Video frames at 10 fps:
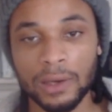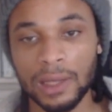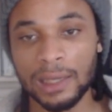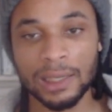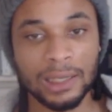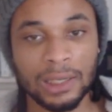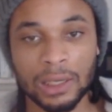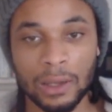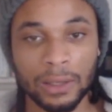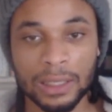I realized that this
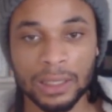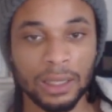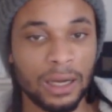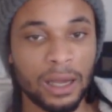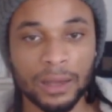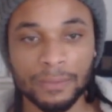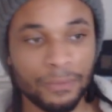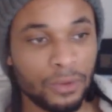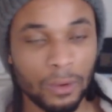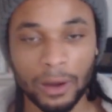is a lot easier than I
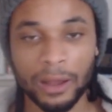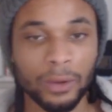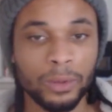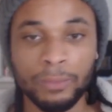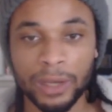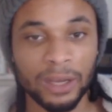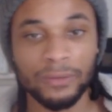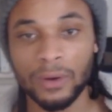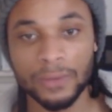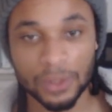thought it would
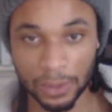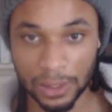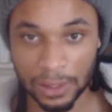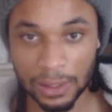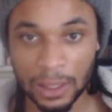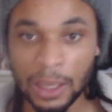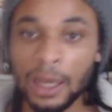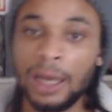be for obvious reasons.